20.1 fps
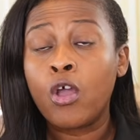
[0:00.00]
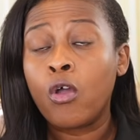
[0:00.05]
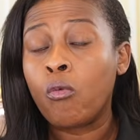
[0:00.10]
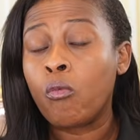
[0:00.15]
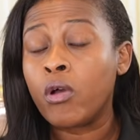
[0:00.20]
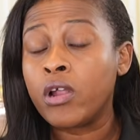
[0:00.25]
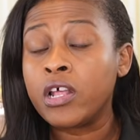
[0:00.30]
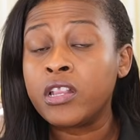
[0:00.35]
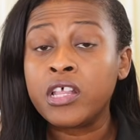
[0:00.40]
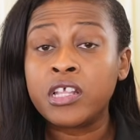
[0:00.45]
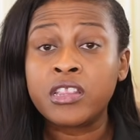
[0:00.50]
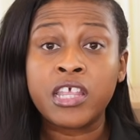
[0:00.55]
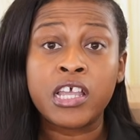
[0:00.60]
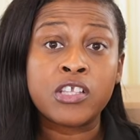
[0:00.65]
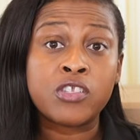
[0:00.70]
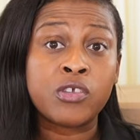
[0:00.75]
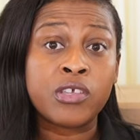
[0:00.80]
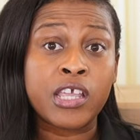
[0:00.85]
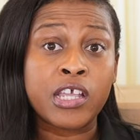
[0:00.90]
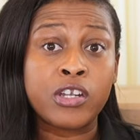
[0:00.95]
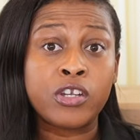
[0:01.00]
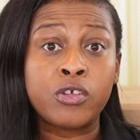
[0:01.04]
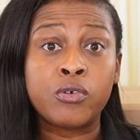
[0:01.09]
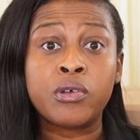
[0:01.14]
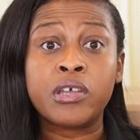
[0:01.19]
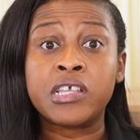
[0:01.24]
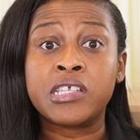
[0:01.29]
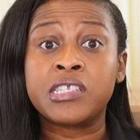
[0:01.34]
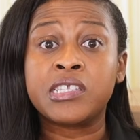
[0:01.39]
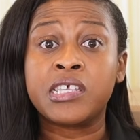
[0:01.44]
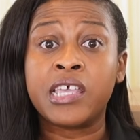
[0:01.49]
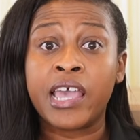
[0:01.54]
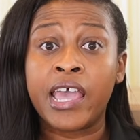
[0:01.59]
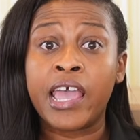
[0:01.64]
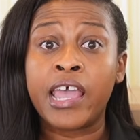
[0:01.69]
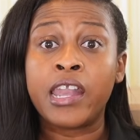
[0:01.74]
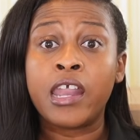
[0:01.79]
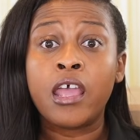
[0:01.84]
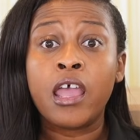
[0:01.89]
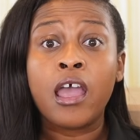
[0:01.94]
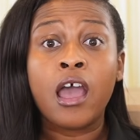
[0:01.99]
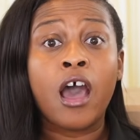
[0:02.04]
one of the things you can do is get